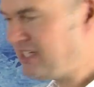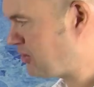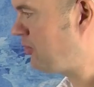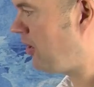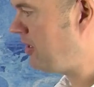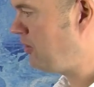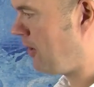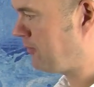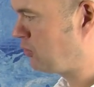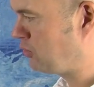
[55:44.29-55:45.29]
it's not
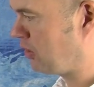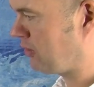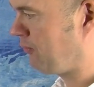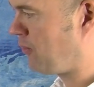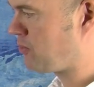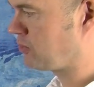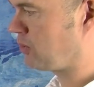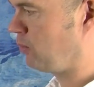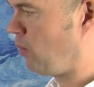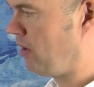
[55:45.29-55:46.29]
enough to just focus
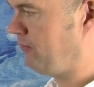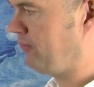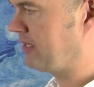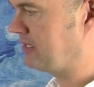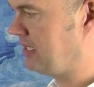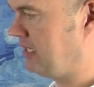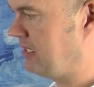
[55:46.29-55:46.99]
on one thing and say,